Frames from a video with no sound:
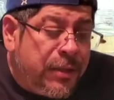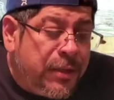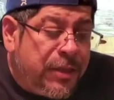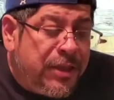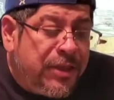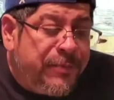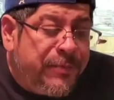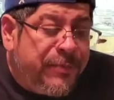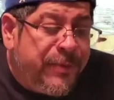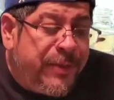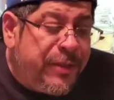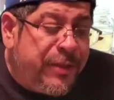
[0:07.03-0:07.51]

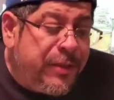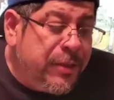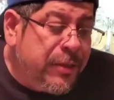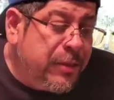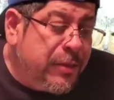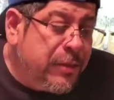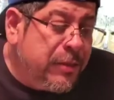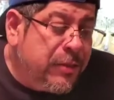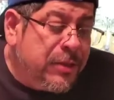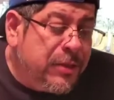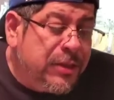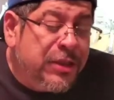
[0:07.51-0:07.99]
This
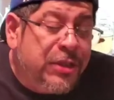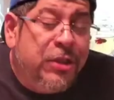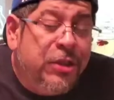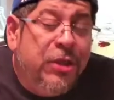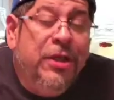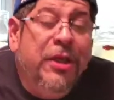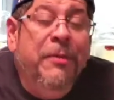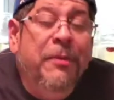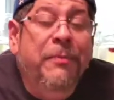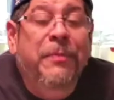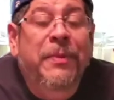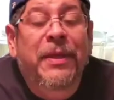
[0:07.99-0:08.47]
video is
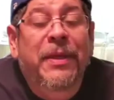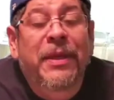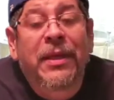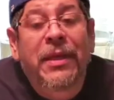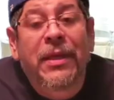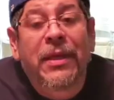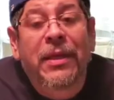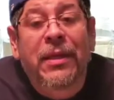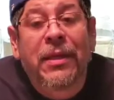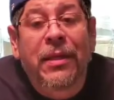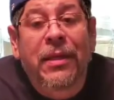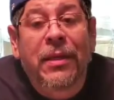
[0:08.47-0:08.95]
gonna
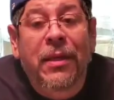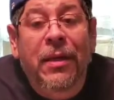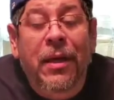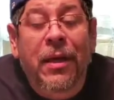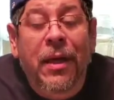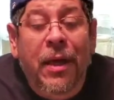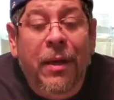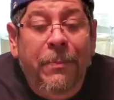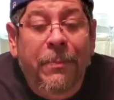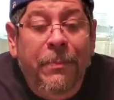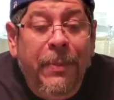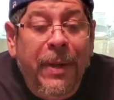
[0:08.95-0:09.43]
be
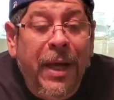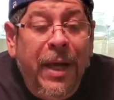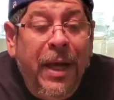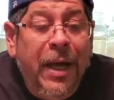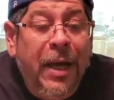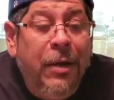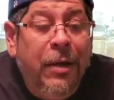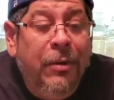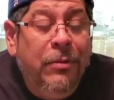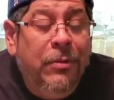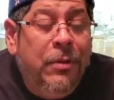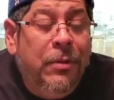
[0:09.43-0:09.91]

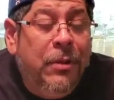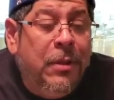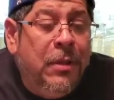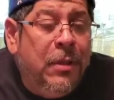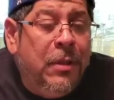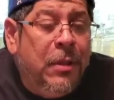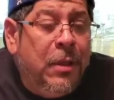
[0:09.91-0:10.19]
about